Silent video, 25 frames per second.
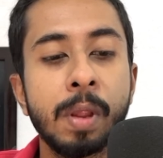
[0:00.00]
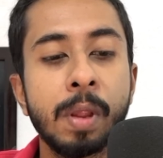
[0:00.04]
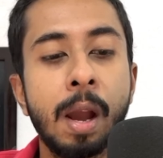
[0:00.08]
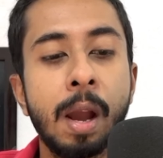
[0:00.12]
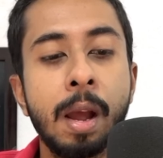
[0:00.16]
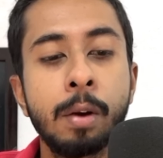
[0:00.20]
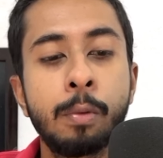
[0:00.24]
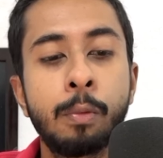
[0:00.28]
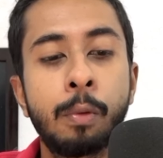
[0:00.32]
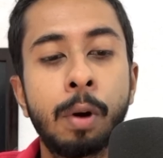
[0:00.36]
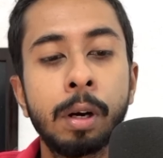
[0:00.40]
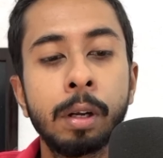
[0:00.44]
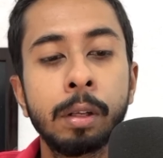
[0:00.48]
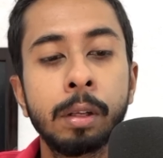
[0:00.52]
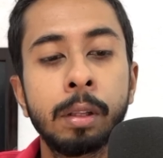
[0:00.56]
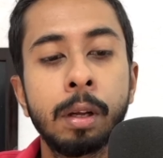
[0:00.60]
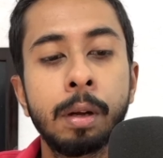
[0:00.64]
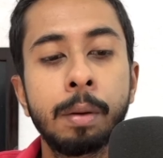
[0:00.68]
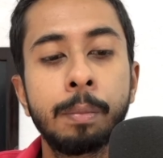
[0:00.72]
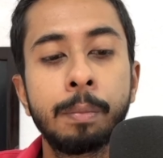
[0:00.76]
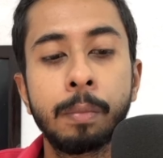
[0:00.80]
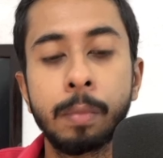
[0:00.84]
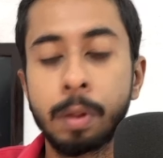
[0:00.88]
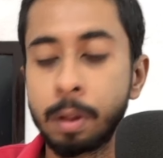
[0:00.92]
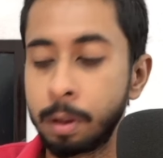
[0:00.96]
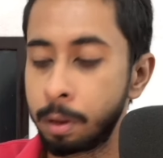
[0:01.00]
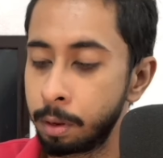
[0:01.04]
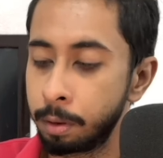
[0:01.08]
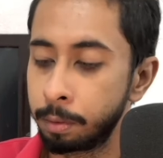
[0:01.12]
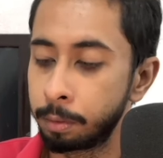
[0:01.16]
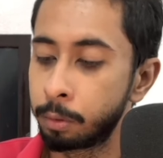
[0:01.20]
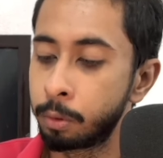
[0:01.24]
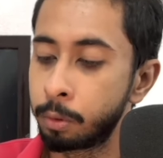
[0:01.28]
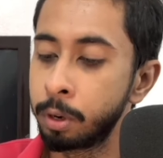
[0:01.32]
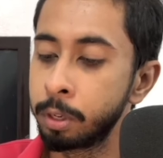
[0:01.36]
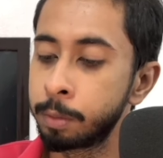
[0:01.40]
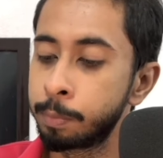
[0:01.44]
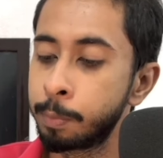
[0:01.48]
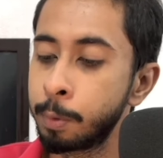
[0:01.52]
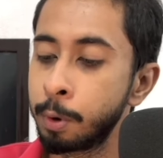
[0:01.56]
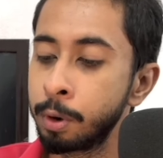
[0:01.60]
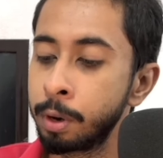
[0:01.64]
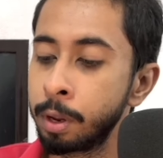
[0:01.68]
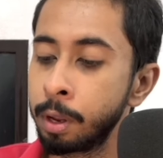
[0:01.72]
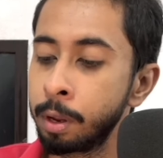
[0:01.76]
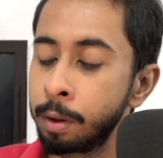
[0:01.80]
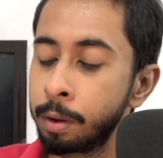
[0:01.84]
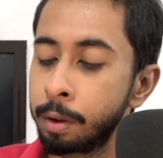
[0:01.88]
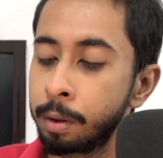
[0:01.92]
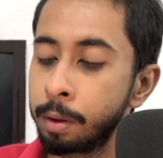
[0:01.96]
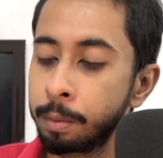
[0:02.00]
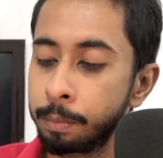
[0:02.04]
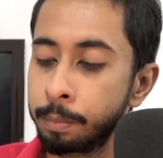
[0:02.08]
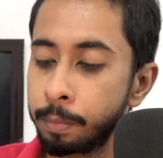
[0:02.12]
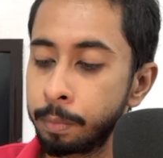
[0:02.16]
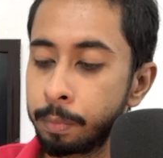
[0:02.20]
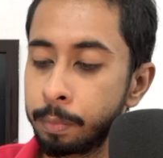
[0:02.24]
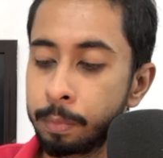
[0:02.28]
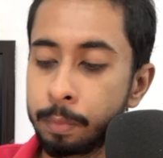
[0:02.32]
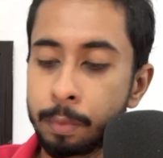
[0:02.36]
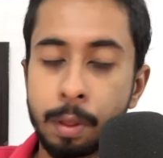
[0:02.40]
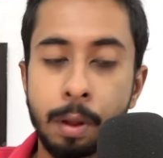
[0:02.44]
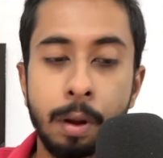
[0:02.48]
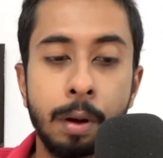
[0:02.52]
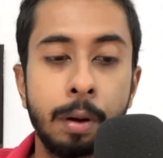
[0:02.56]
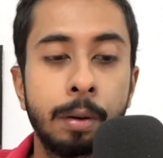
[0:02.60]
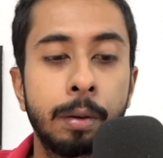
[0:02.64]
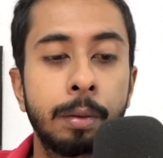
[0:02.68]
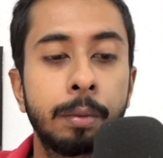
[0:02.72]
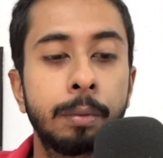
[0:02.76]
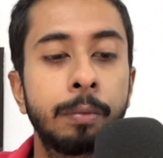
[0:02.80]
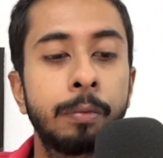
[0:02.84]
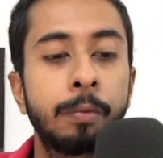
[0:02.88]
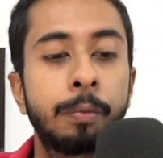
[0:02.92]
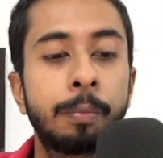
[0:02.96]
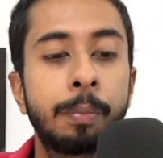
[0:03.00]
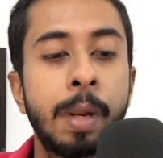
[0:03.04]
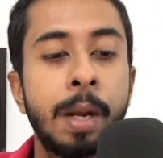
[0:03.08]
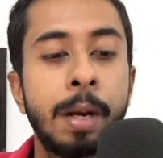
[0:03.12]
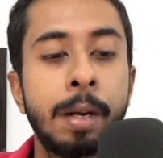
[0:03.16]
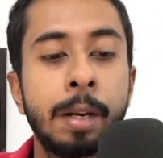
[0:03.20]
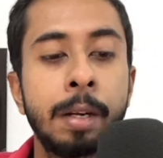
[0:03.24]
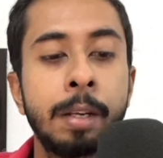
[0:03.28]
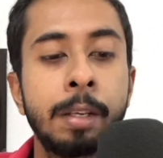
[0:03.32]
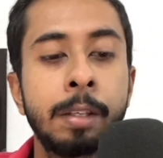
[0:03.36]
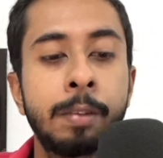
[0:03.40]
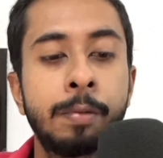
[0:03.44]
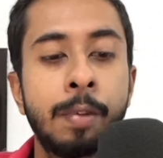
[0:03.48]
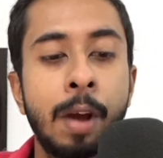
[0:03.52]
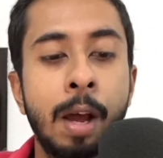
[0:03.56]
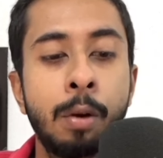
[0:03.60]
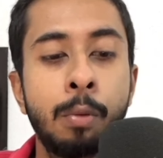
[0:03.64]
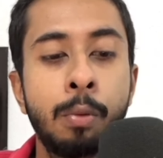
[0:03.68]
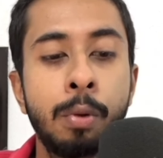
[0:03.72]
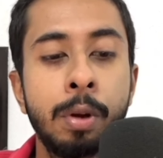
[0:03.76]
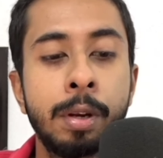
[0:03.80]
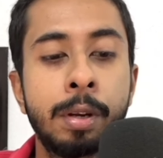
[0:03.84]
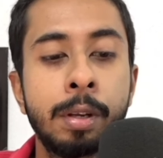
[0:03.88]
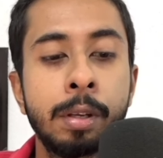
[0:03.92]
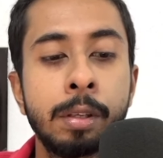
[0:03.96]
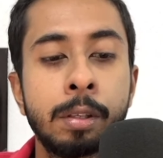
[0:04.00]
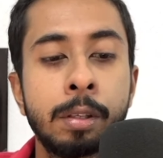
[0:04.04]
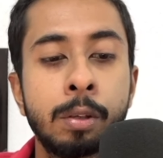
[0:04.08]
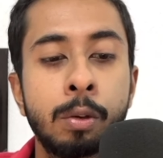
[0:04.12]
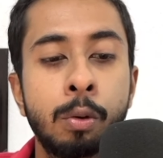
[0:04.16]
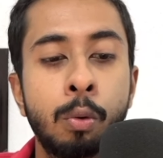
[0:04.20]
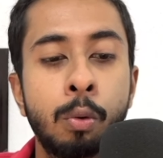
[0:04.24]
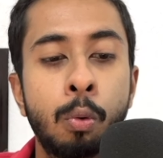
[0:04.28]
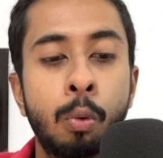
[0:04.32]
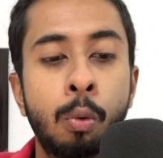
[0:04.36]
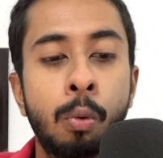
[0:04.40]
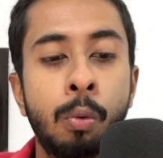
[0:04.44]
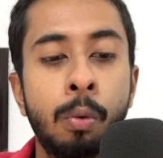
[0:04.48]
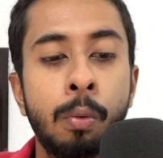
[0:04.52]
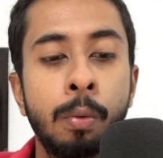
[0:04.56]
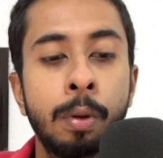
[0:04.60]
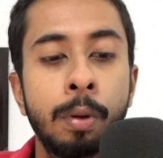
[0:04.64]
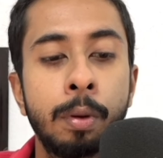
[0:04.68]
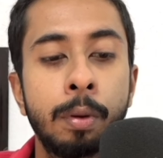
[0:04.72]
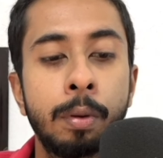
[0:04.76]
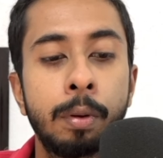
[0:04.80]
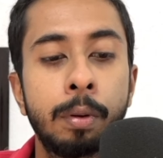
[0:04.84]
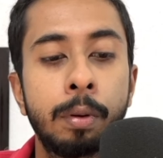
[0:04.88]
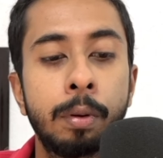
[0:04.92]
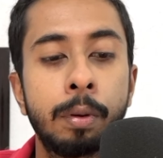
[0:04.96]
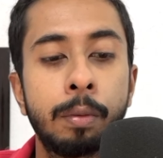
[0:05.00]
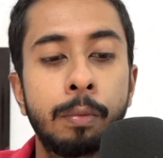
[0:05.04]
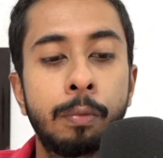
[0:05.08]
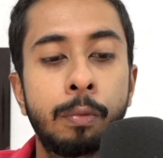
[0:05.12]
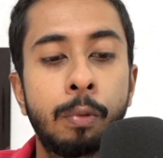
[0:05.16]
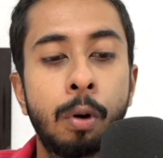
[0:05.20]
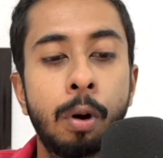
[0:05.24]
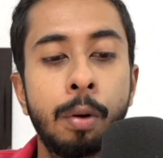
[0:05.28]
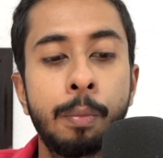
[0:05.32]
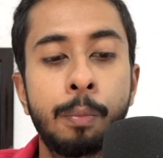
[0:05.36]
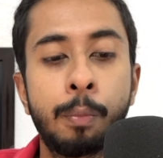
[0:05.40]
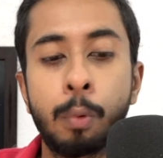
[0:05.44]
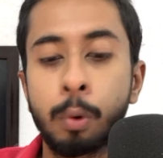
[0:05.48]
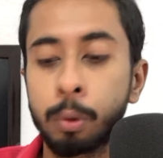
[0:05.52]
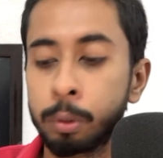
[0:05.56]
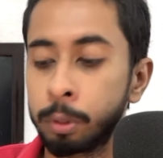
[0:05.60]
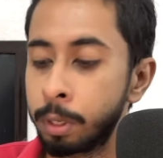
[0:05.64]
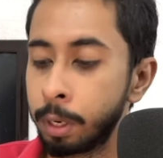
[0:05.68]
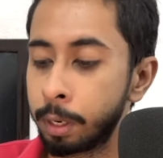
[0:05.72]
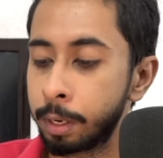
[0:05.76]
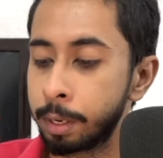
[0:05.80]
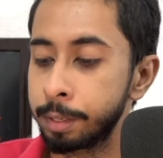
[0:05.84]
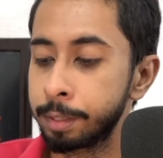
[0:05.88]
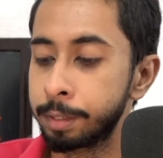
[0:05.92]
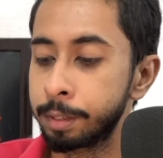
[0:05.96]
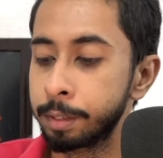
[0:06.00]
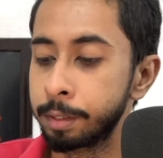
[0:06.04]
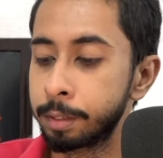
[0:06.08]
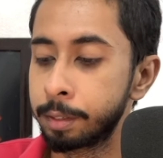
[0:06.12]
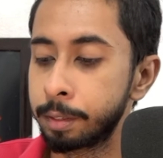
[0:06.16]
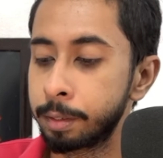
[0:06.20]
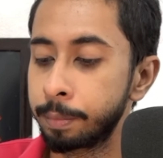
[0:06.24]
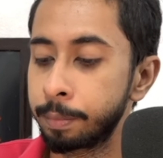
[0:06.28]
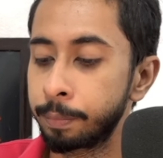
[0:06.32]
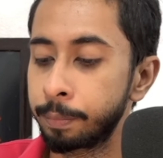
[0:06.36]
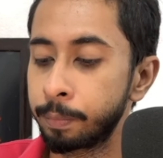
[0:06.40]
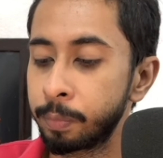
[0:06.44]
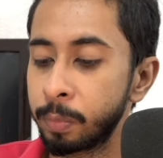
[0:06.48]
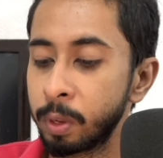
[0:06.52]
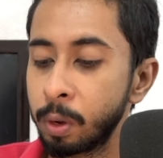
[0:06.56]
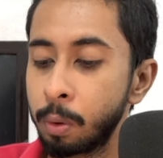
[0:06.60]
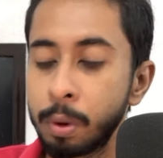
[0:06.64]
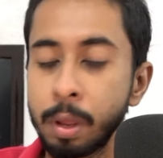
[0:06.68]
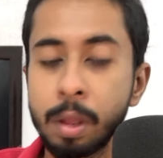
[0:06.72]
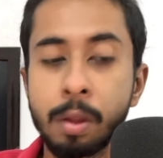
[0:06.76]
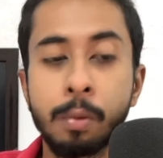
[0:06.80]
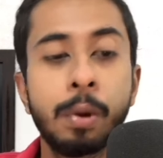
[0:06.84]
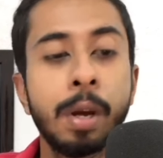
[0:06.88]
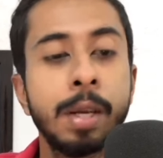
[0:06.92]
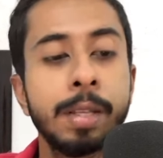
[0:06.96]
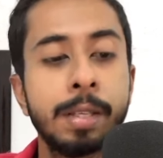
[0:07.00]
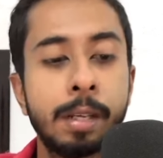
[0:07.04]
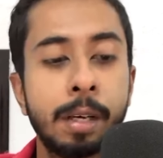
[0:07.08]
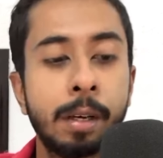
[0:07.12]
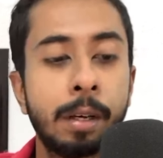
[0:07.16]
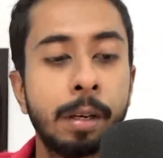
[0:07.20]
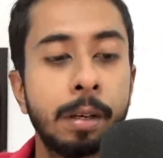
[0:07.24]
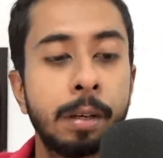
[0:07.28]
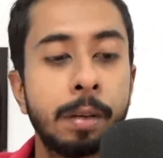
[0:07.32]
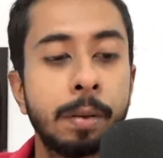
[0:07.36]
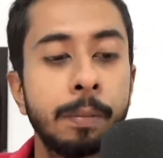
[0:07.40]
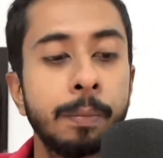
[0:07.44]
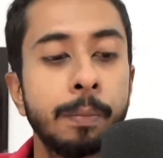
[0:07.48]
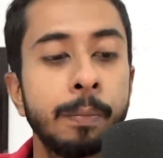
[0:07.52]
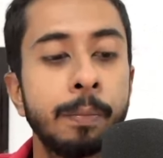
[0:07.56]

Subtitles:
And what are the corresponding play tennis value? It is no for both the cases. Okay, you can check it.